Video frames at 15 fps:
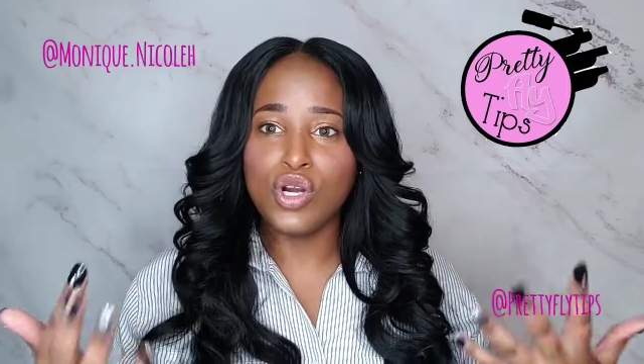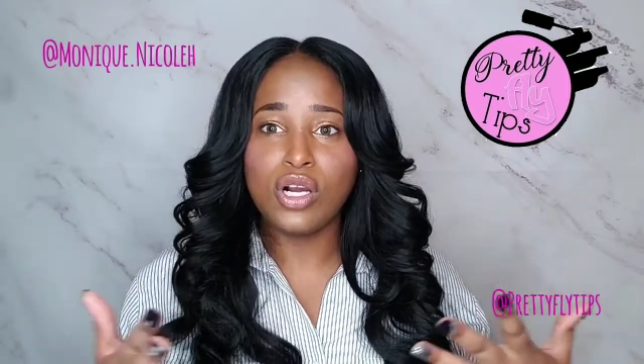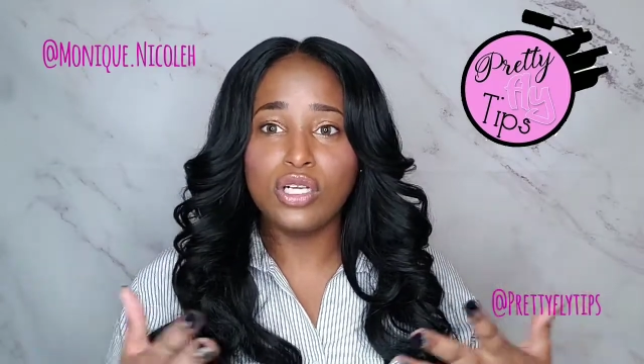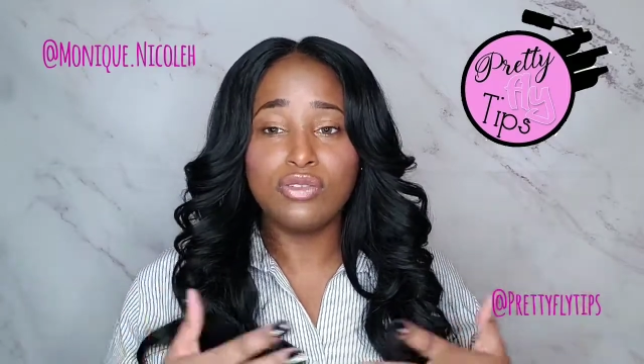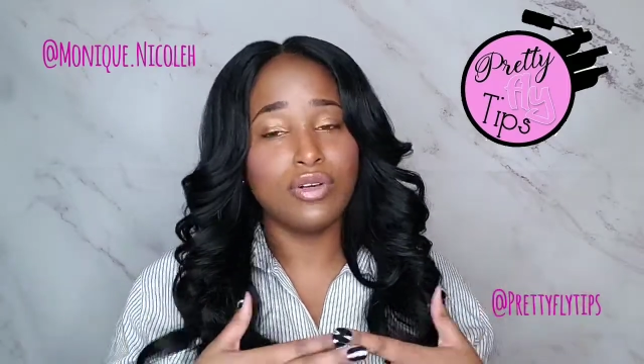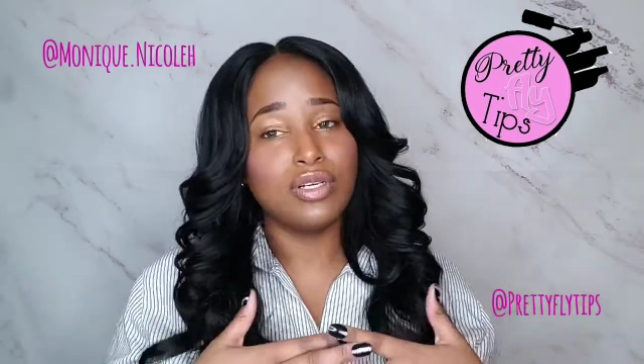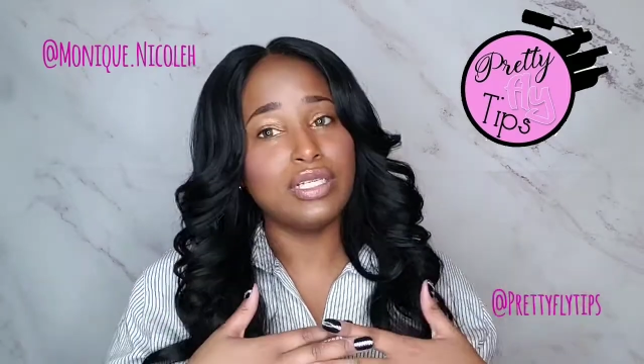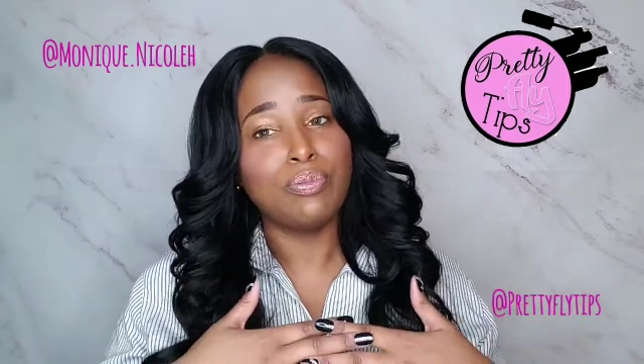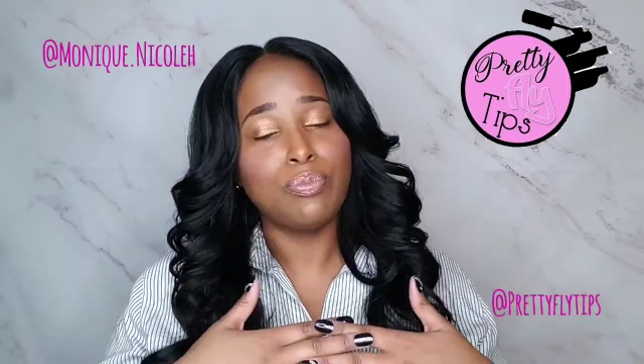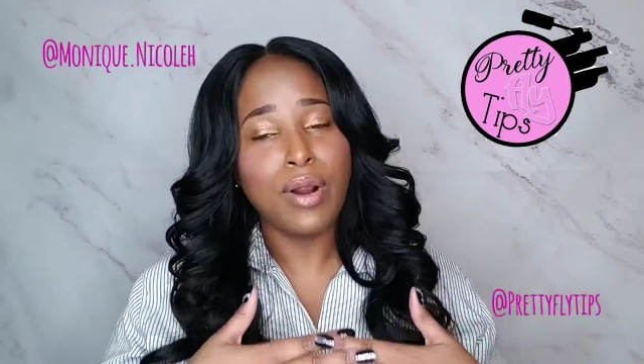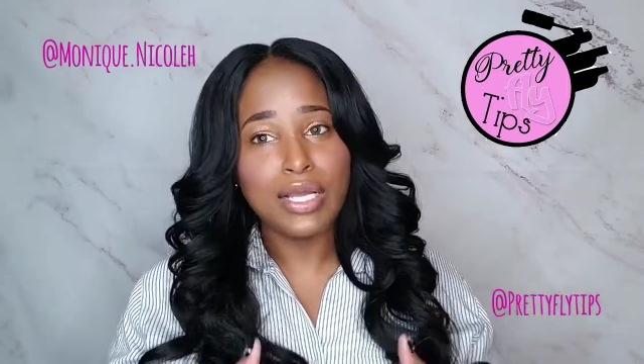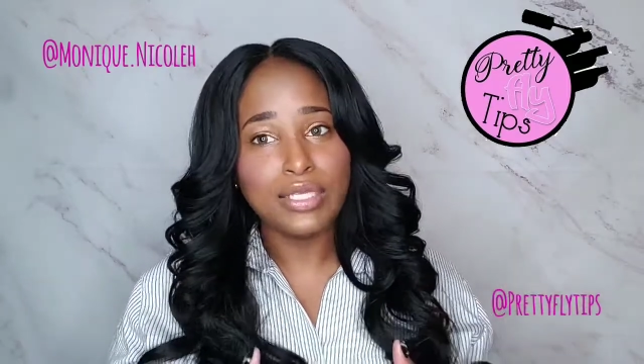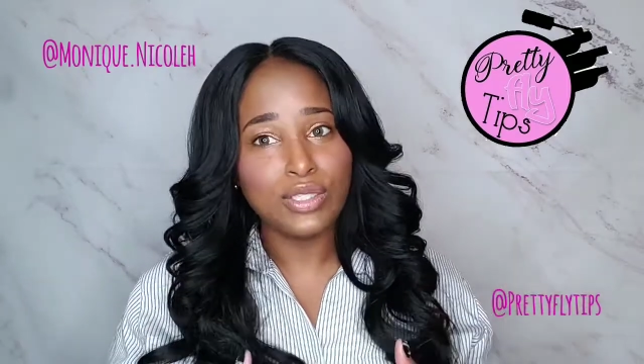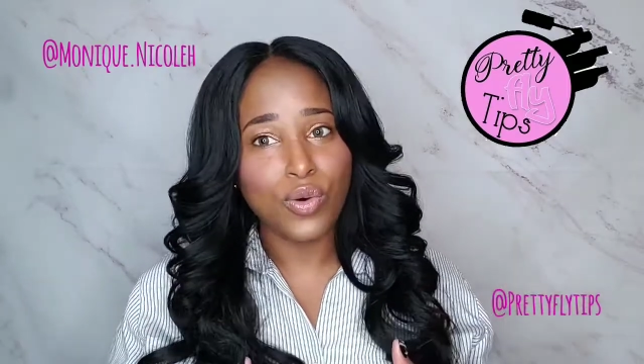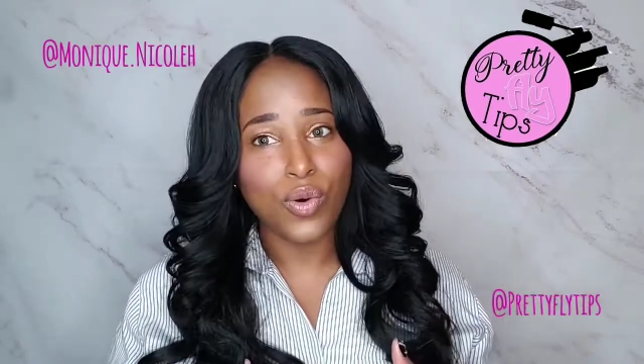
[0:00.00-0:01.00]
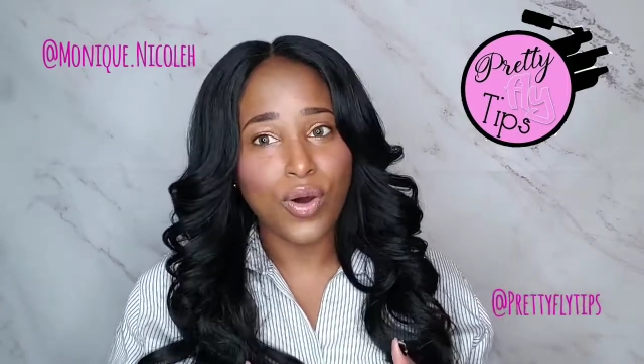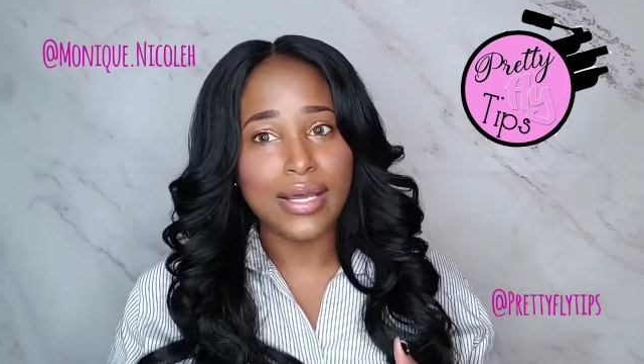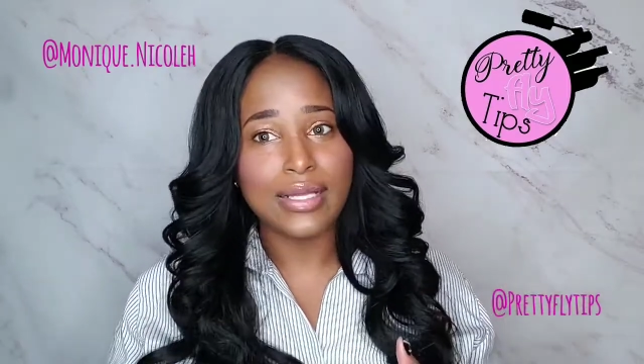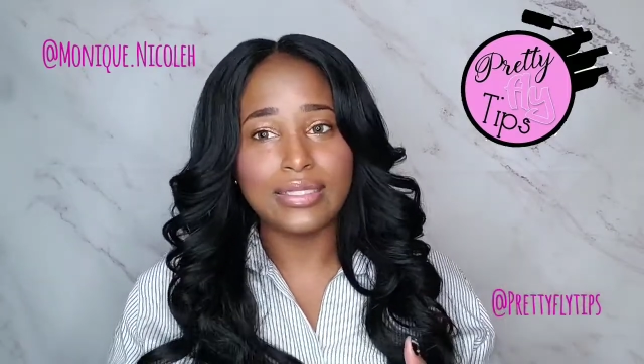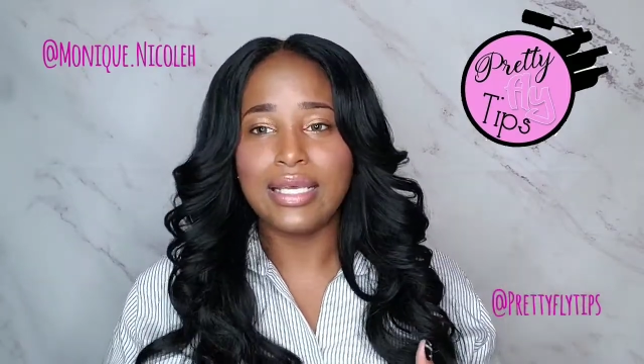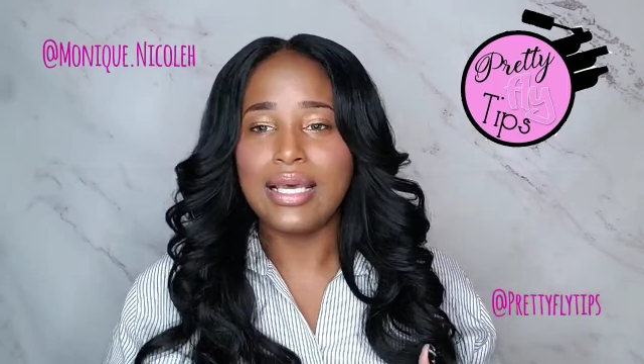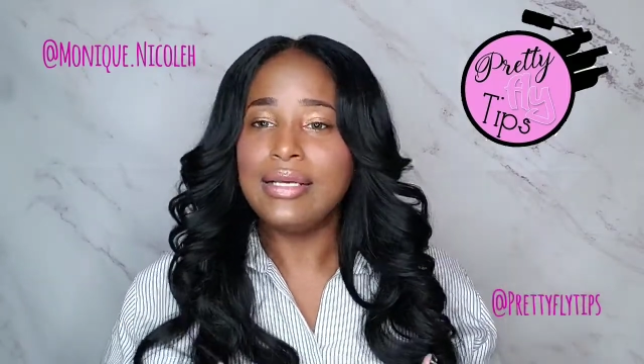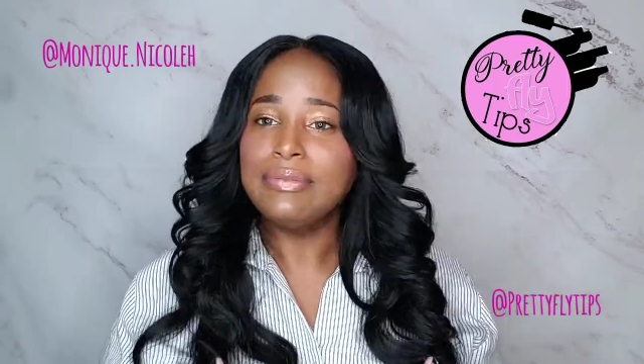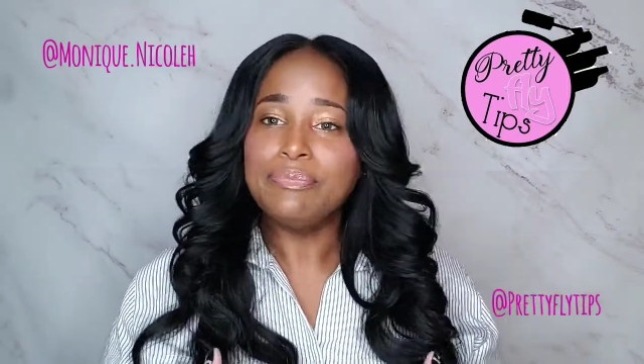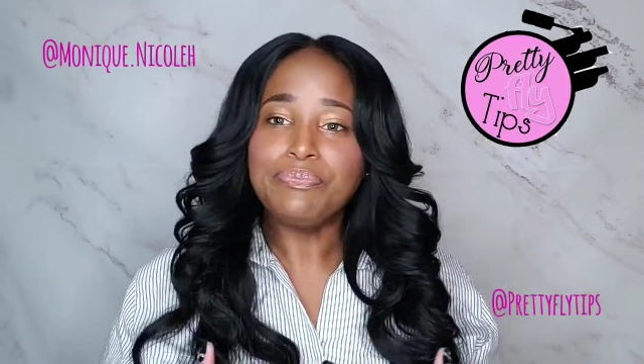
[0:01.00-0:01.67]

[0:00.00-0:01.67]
charge for these press-ons.